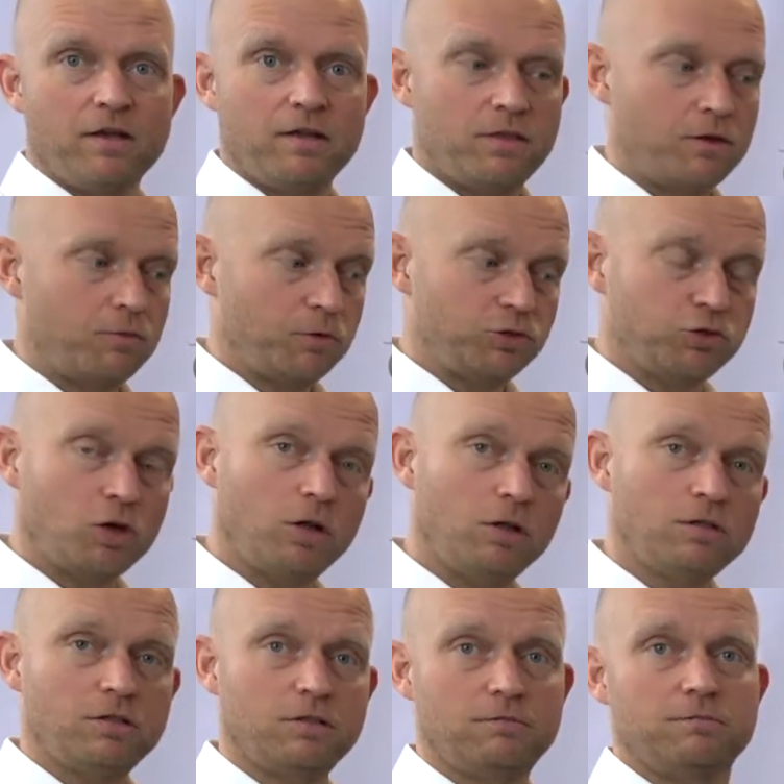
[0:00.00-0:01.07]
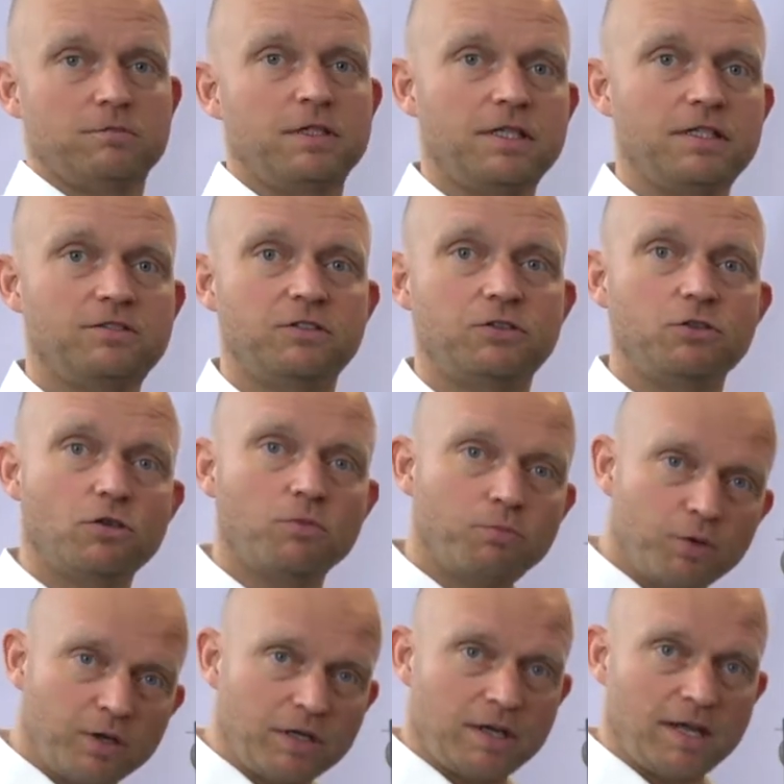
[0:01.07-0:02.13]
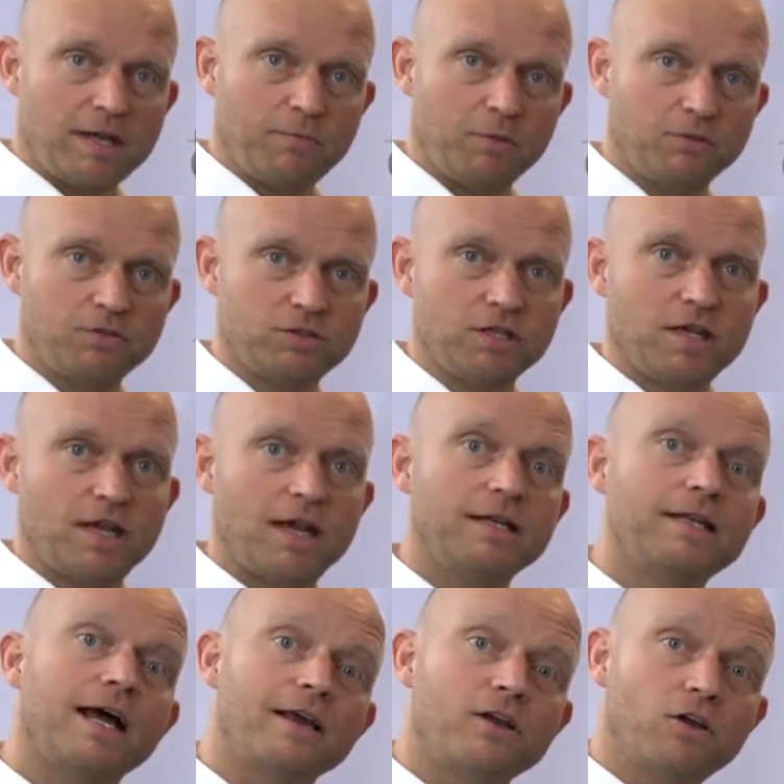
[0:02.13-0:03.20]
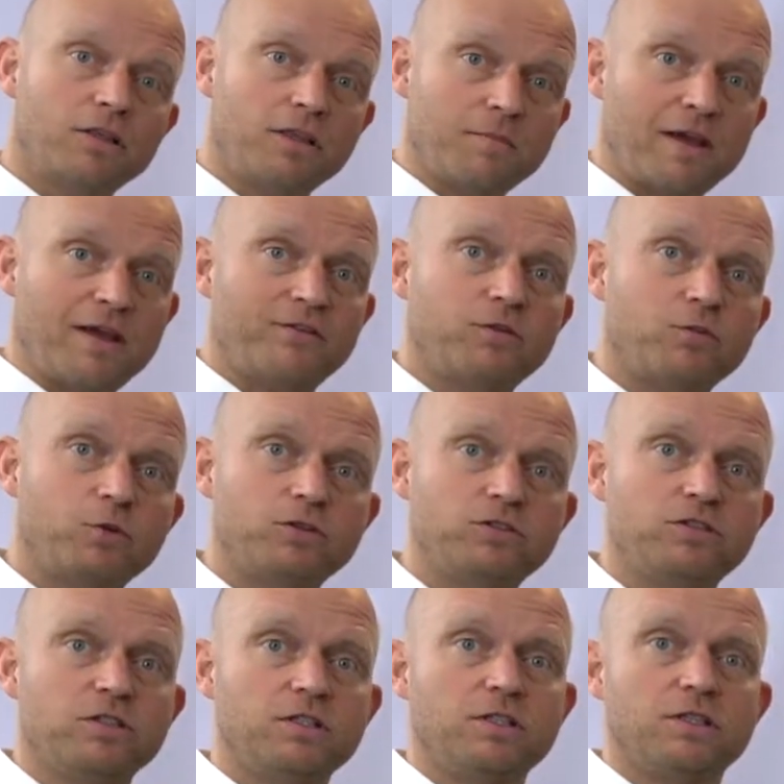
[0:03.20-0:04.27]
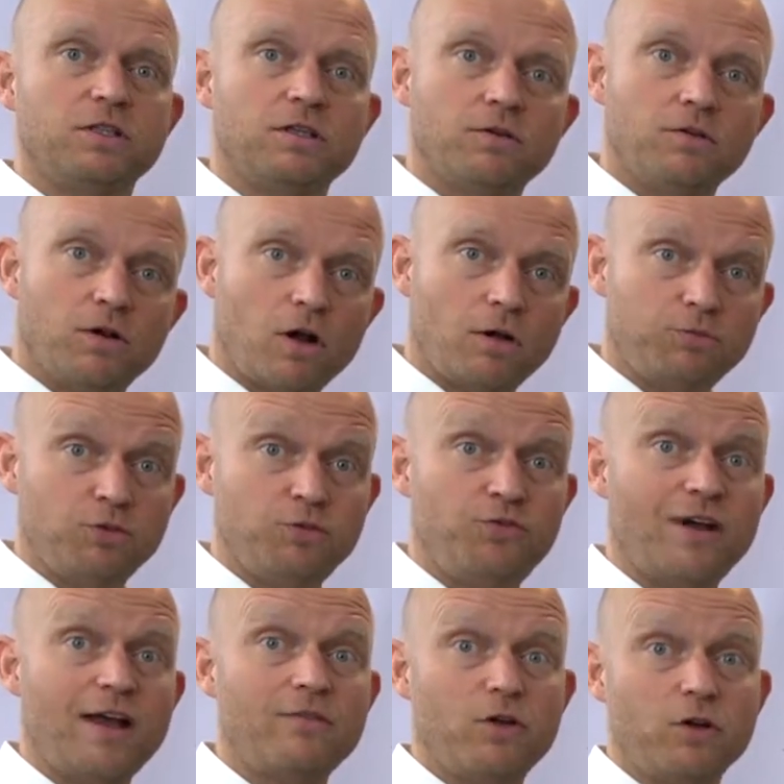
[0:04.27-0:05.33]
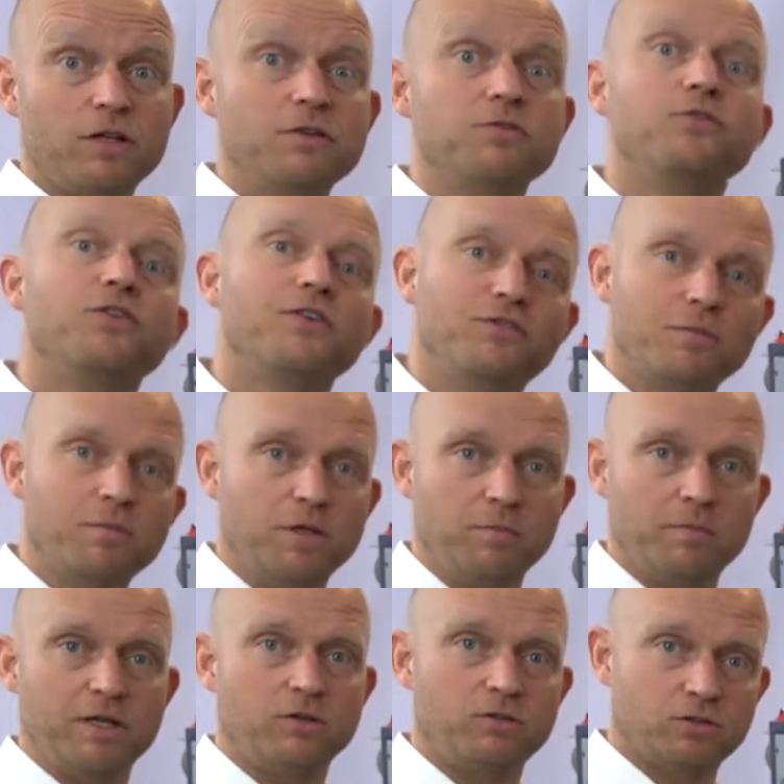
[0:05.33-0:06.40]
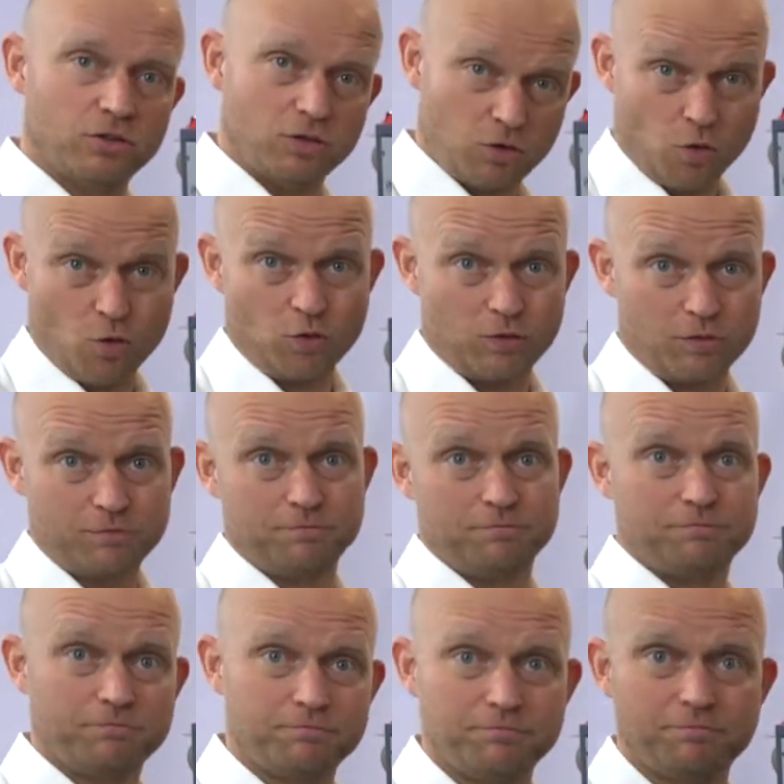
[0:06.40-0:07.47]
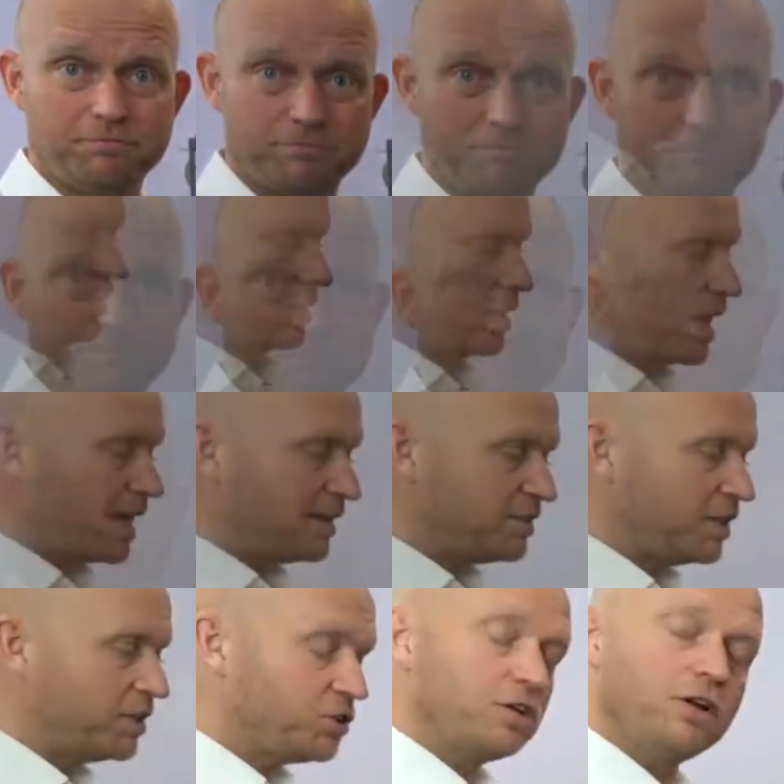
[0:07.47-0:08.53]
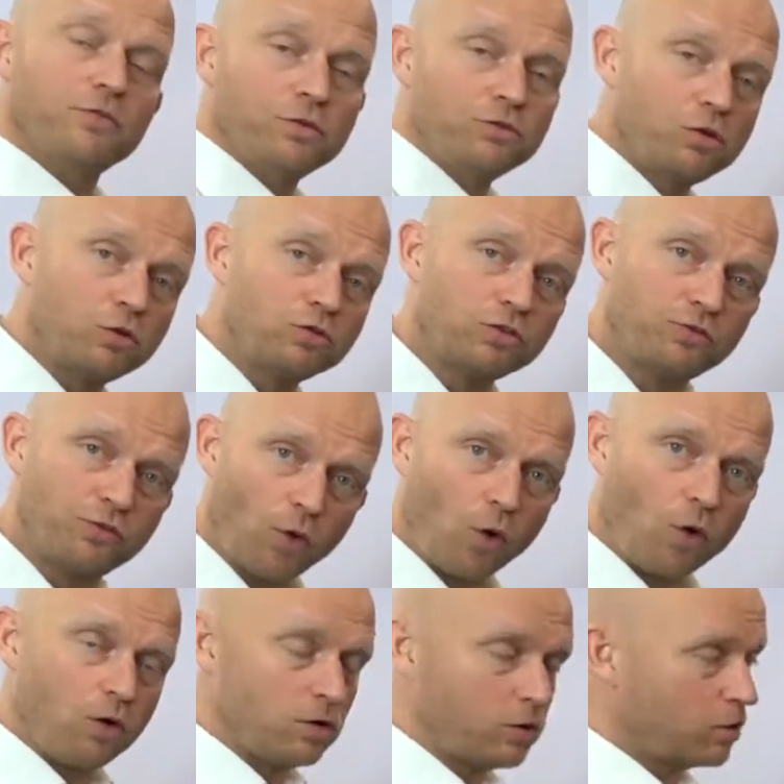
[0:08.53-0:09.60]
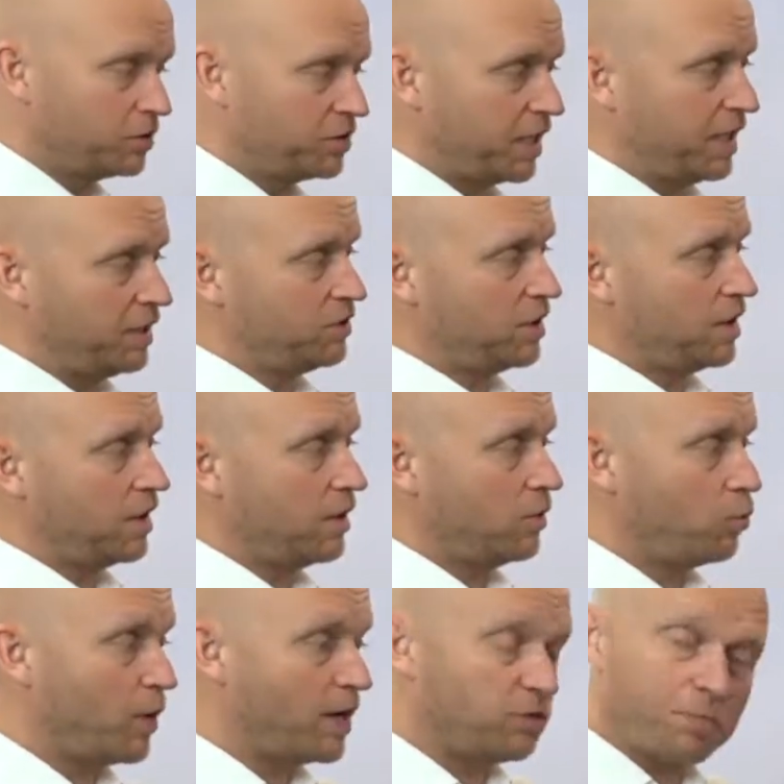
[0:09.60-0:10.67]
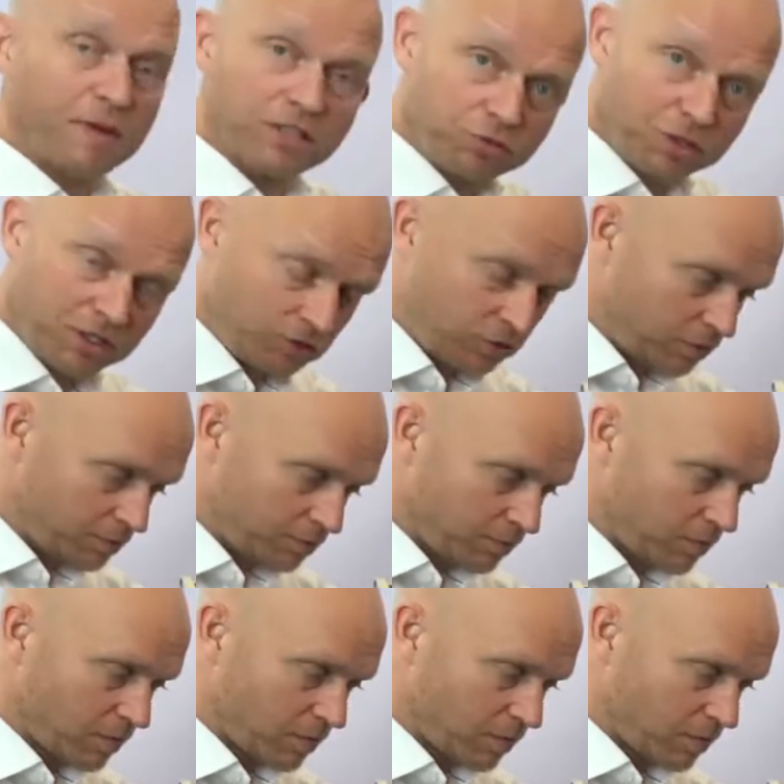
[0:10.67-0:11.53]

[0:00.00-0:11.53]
The result is that you can print labels and die cut them afterwards up to 550 millimeters long. The last section of the Trojan 4 contains a waste matrix,